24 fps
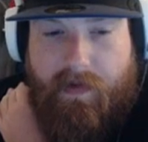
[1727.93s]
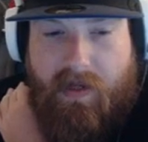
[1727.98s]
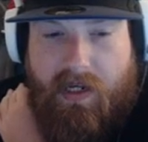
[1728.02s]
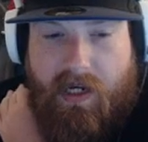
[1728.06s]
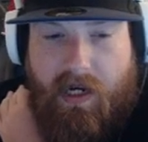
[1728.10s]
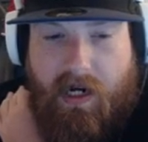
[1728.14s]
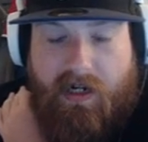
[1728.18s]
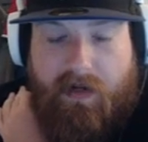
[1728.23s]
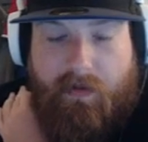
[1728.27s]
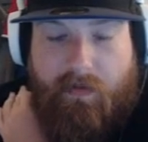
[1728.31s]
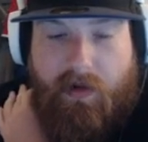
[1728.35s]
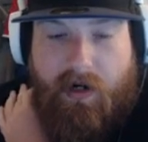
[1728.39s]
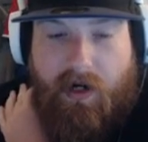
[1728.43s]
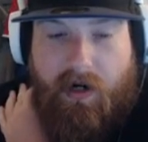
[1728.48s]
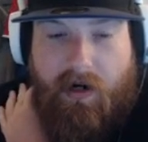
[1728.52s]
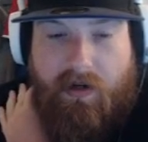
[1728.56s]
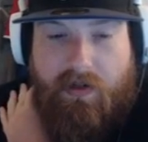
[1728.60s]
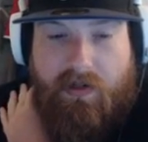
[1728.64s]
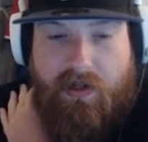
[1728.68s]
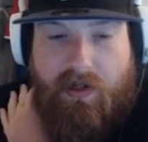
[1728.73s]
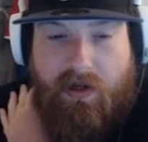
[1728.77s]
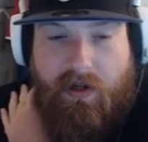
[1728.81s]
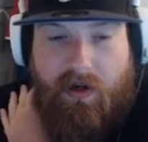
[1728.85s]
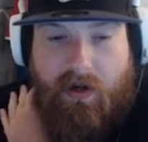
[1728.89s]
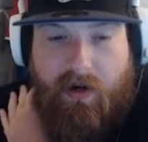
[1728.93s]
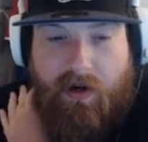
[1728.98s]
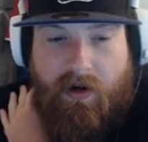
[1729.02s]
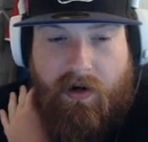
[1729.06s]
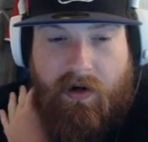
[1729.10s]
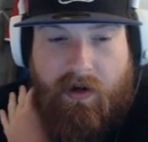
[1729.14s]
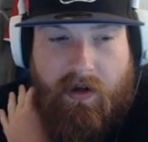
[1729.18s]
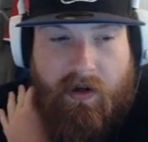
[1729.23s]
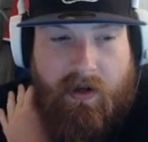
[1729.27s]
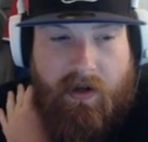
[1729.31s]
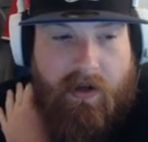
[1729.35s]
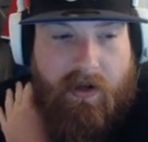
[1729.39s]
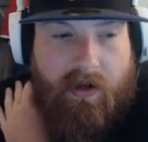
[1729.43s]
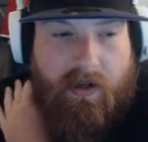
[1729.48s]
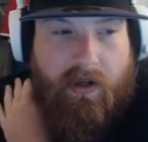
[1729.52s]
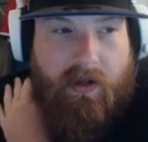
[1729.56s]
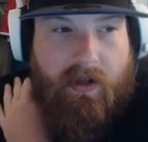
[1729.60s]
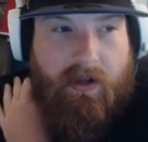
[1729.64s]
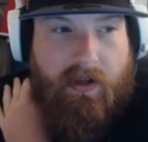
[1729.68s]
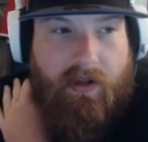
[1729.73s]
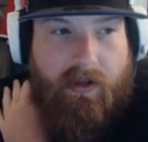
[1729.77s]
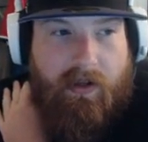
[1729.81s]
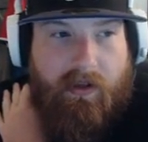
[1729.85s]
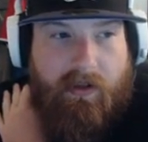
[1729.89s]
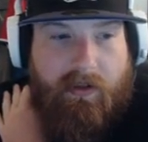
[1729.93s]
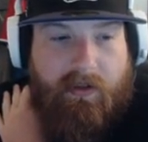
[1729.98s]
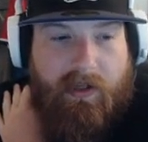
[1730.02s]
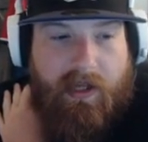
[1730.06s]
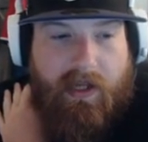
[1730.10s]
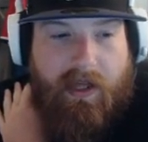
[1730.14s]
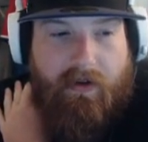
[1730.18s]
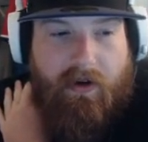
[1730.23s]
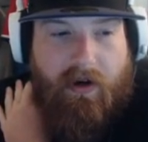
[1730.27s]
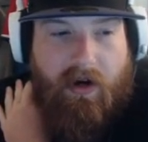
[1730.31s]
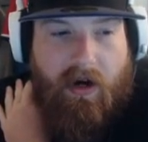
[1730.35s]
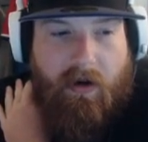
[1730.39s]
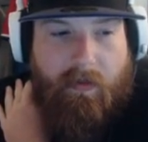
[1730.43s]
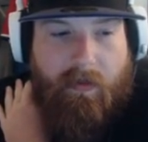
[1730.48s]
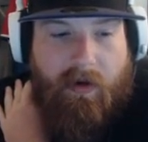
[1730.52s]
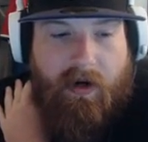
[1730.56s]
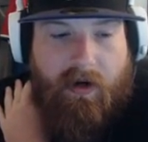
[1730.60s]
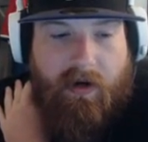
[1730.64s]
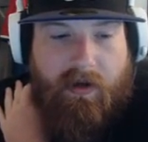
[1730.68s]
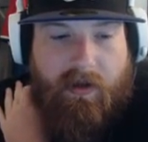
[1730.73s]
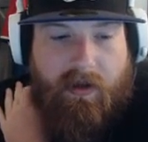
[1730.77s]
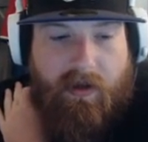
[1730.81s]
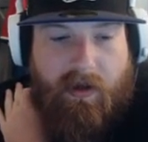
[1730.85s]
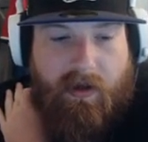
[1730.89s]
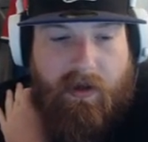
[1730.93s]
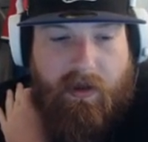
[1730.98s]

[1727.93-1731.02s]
item cards here. Leather armor,